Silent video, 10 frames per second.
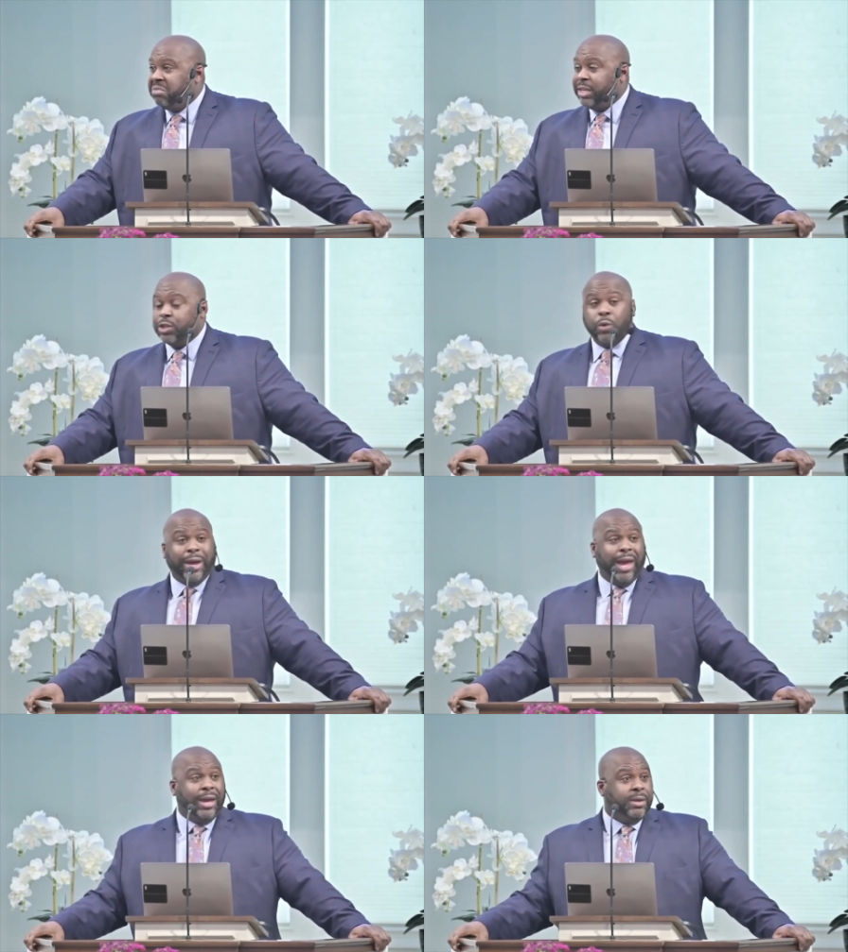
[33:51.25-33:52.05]
It's
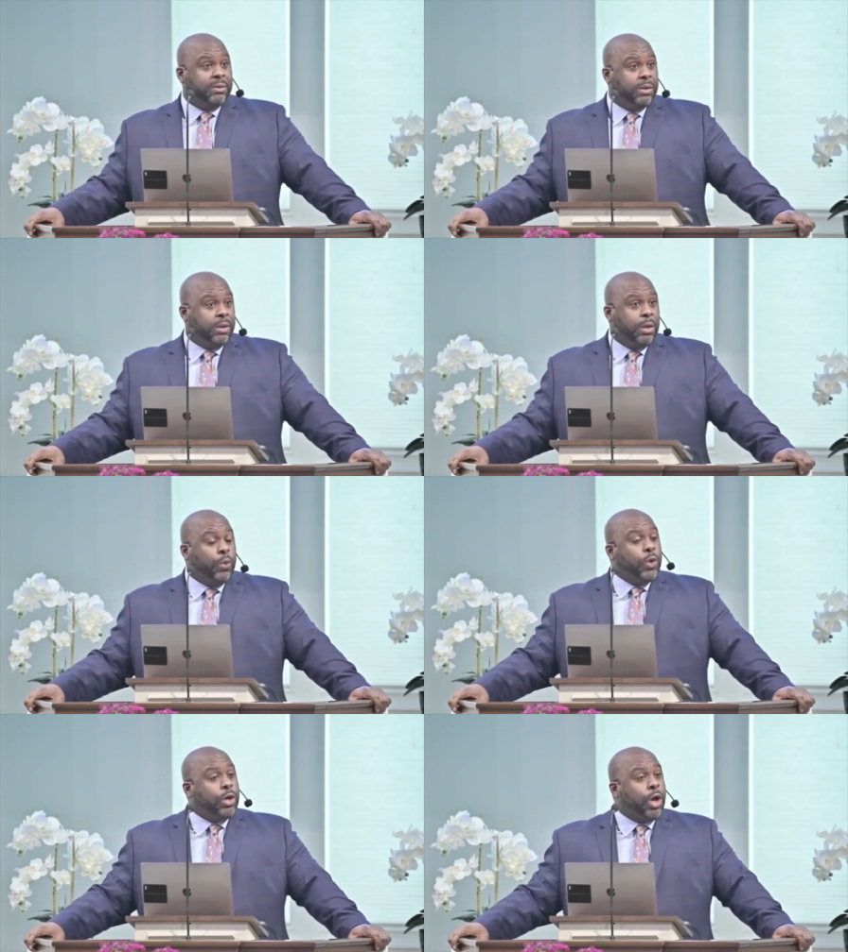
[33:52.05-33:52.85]
okay.
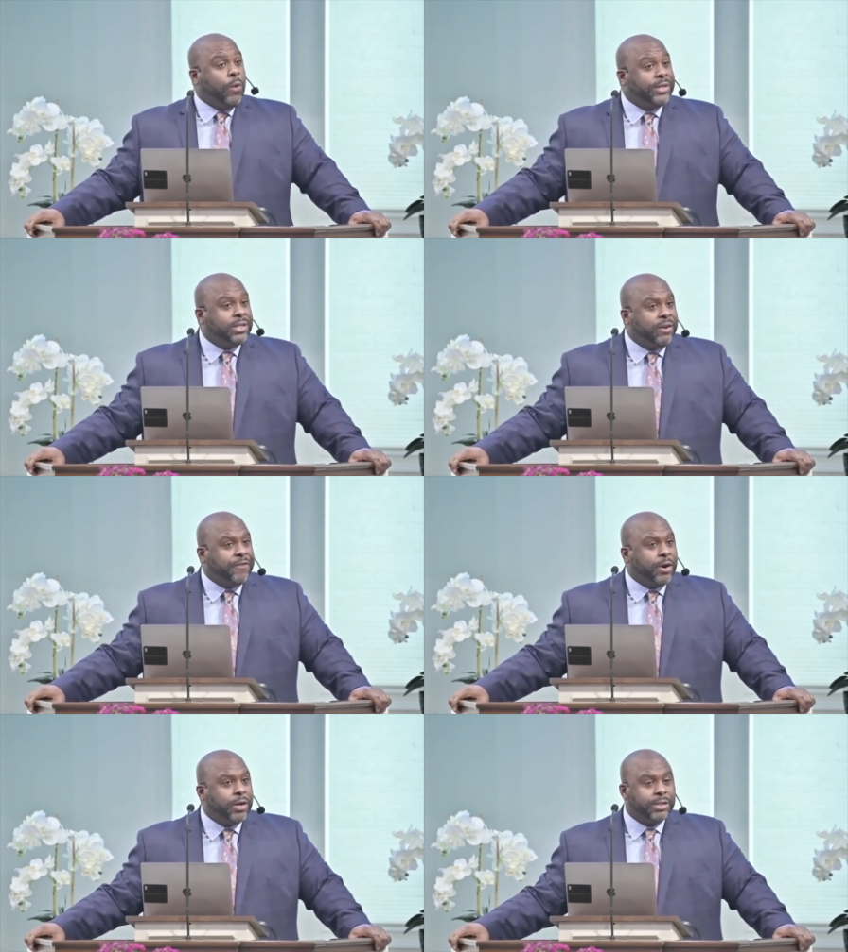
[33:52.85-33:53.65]
We'll go into the
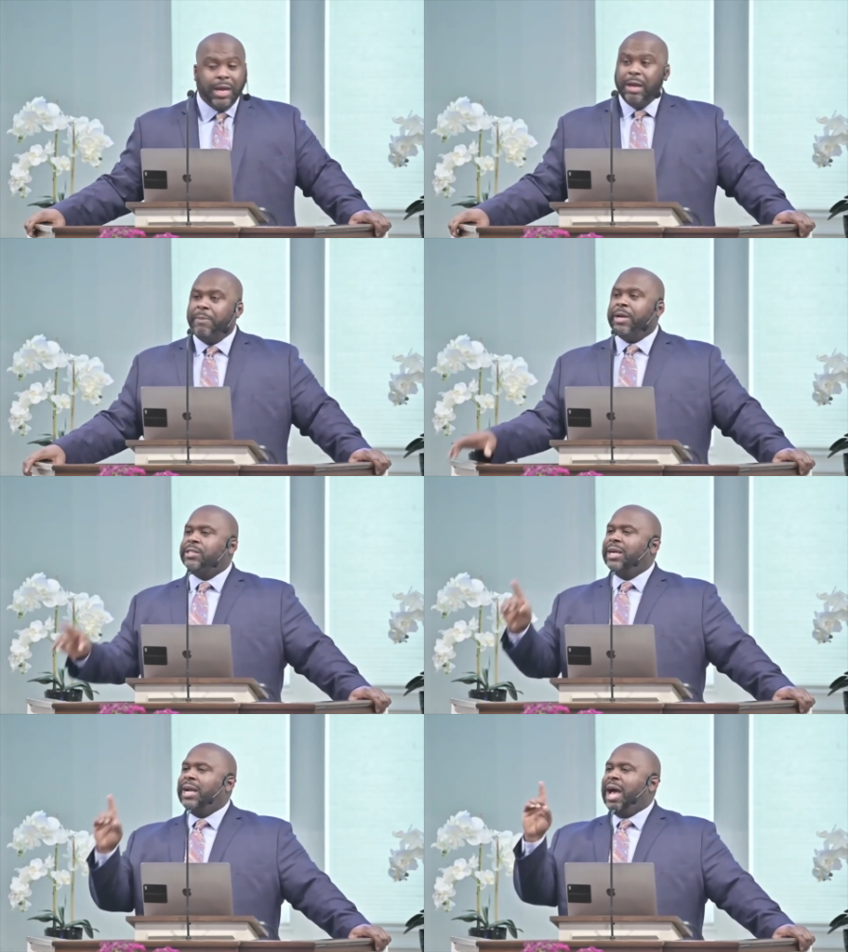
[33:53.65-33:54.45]
furnace because
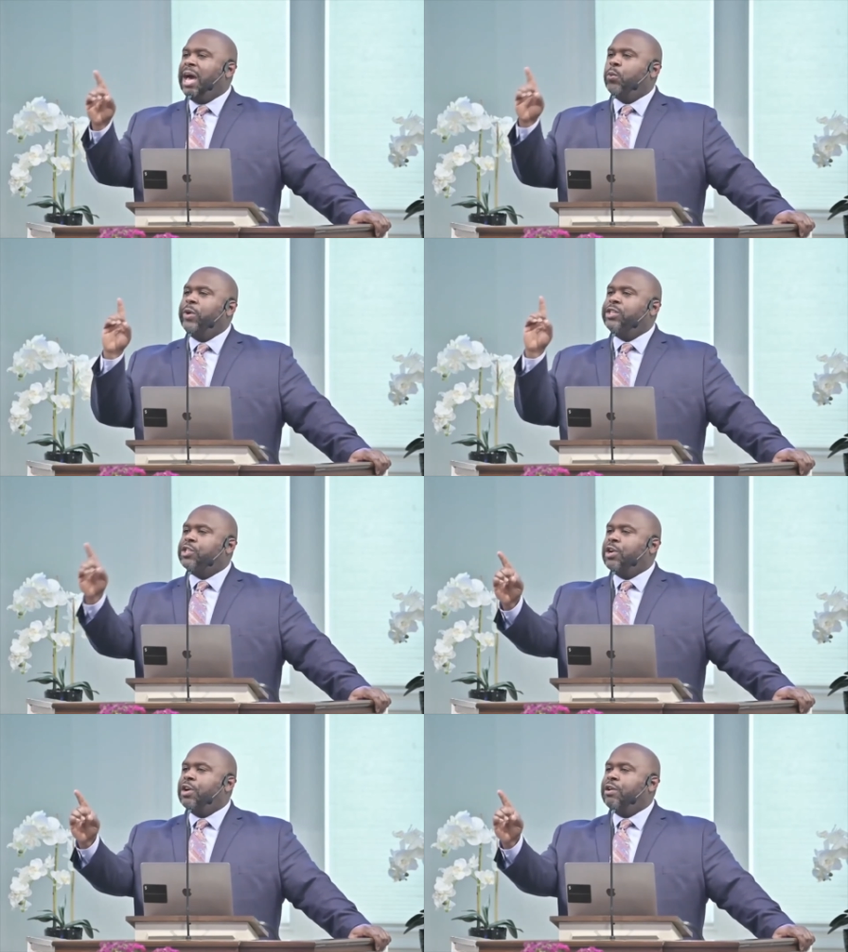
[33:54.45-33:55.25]
the God we
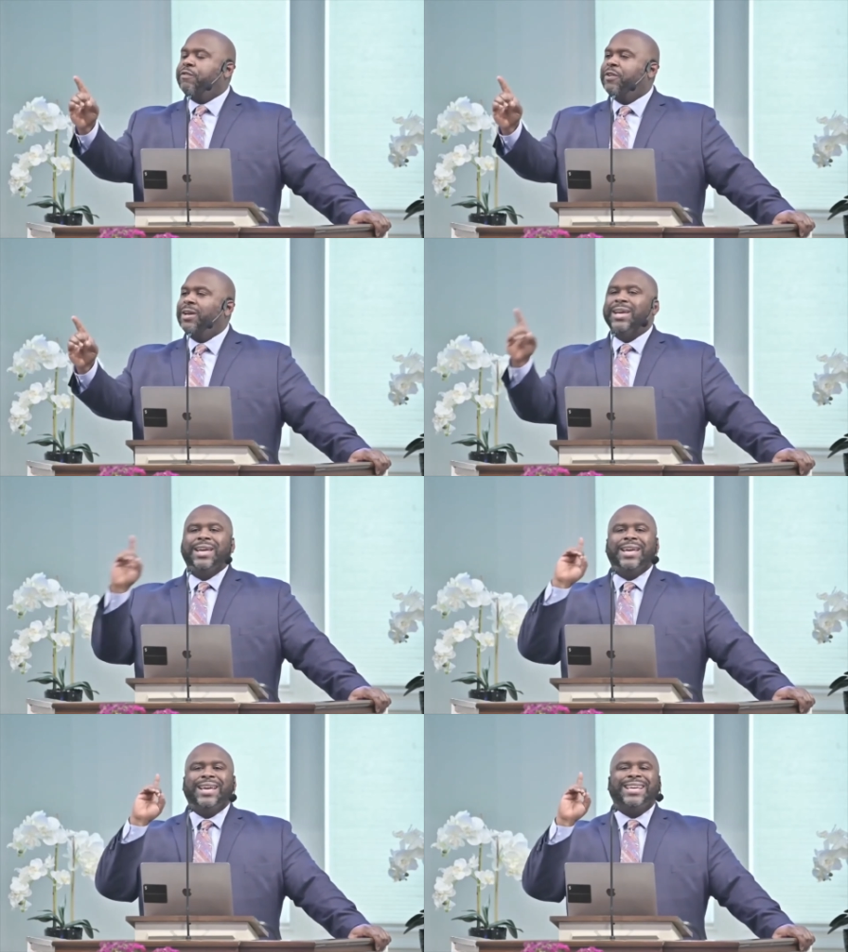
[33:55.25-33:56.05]
serve
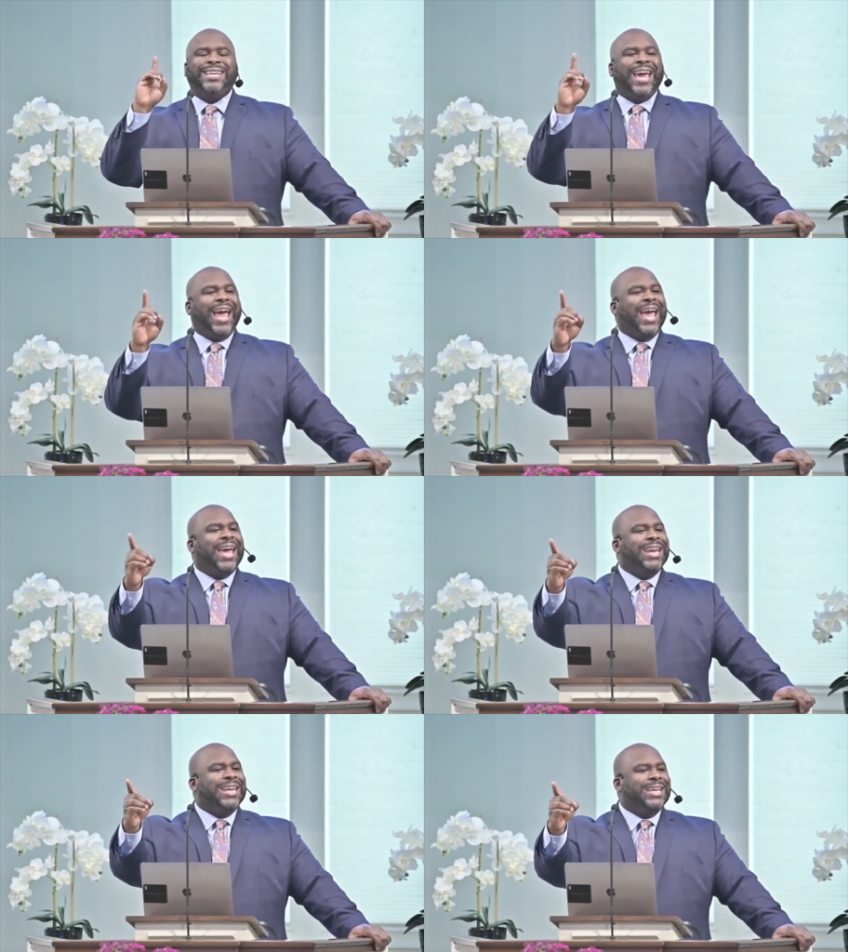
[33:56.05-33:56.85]

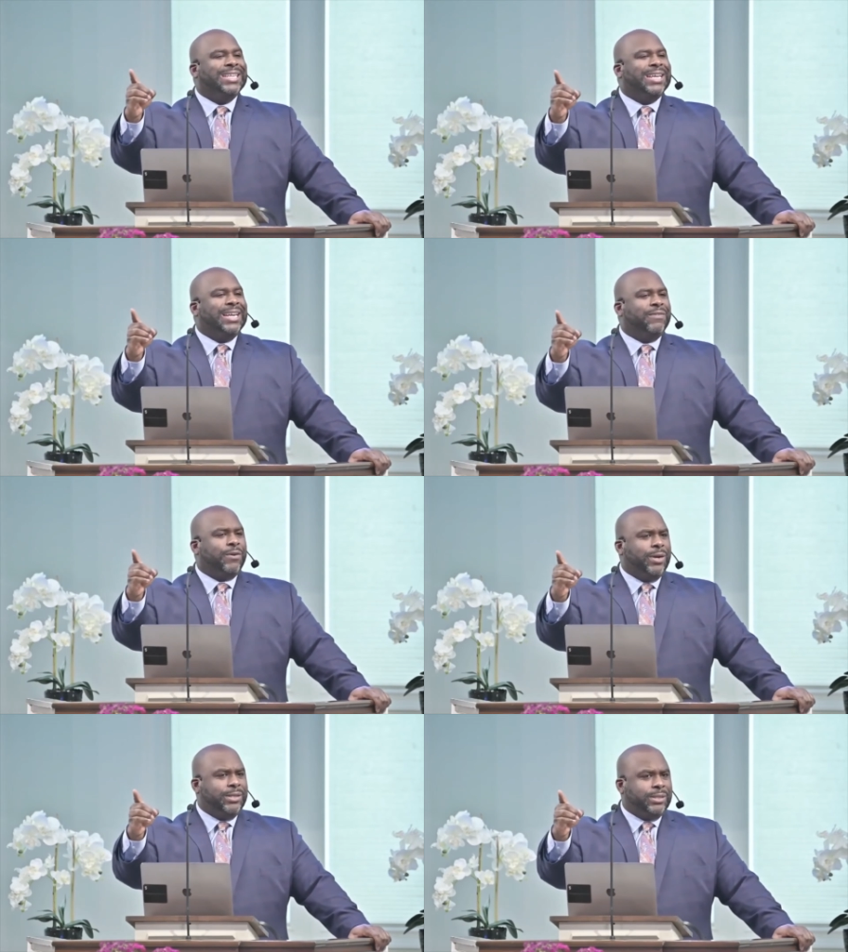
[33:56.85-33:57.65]
can
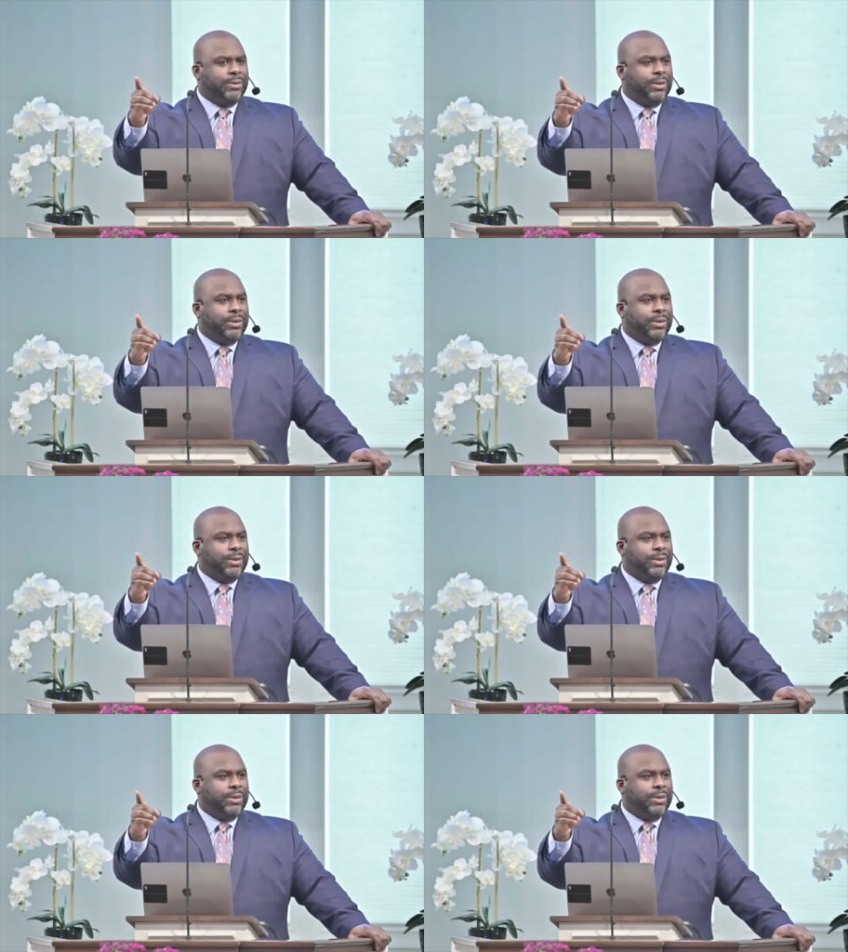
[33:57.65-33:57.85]
deliver us.